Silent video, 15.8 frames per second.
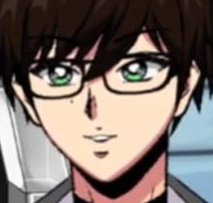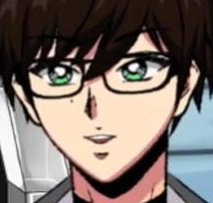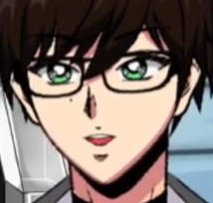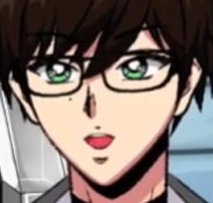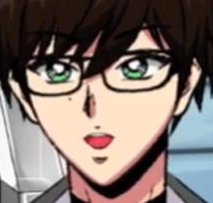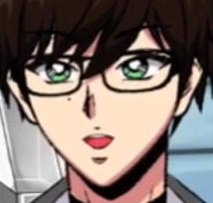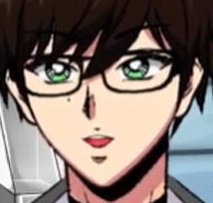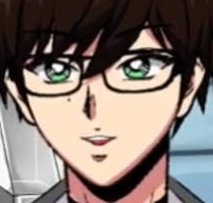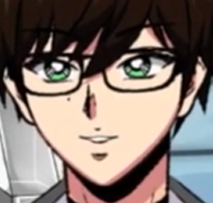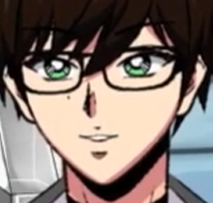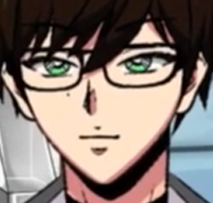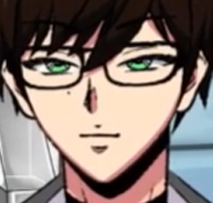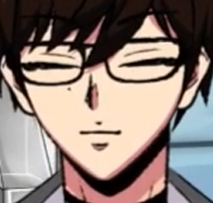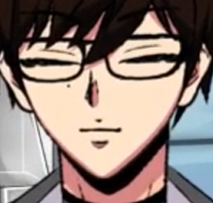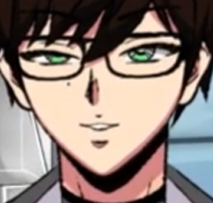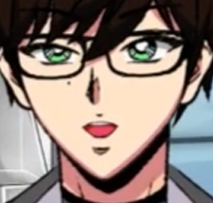And
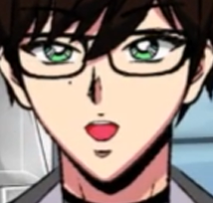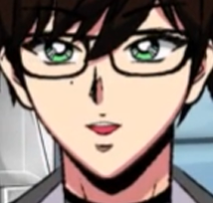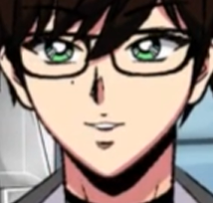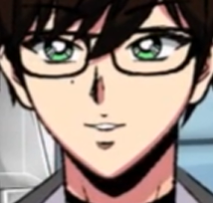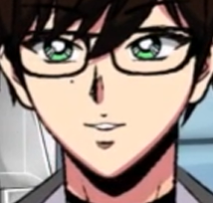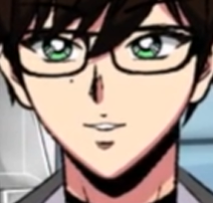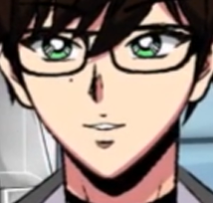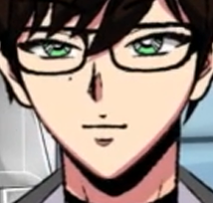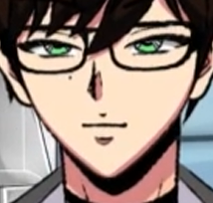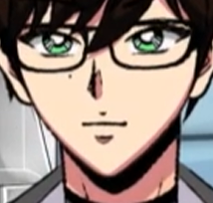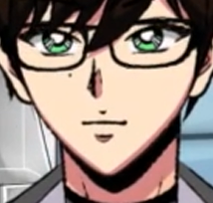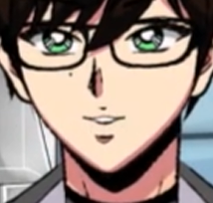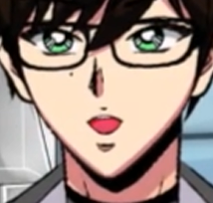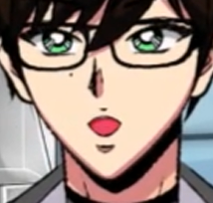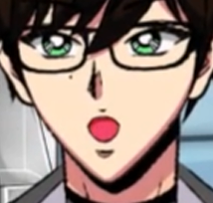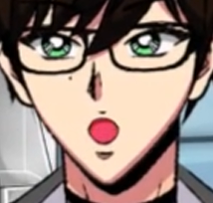then for
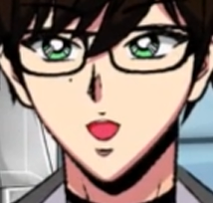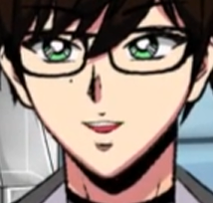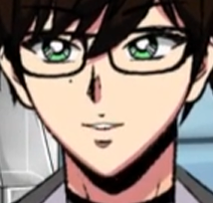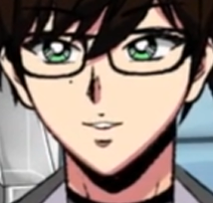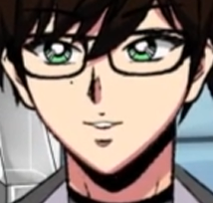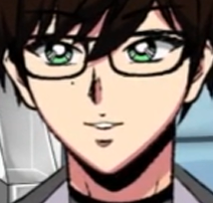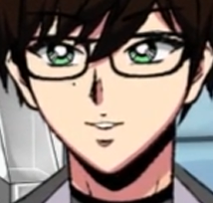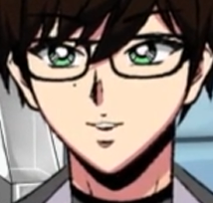the sideboard,